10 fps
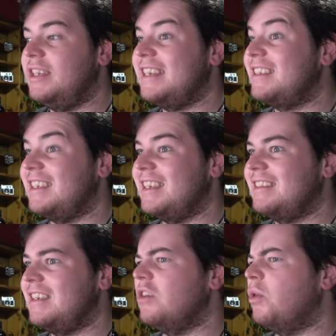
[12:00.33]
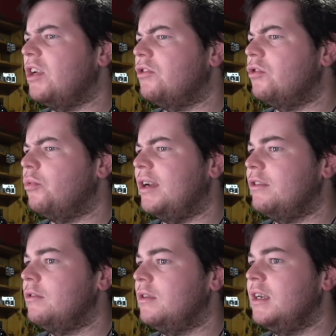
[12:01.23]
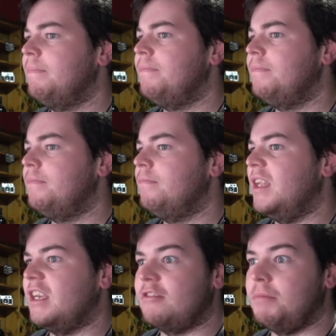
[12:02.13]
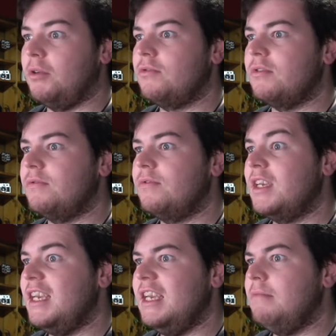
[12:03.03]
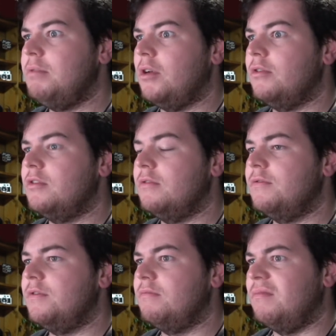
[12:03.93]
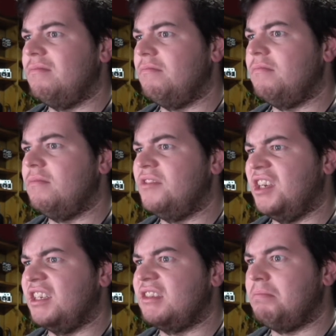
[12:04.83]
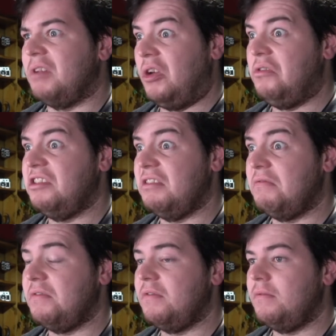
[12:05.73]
testing, testing, one, two, one, two. Explosive, implosive, just plosive.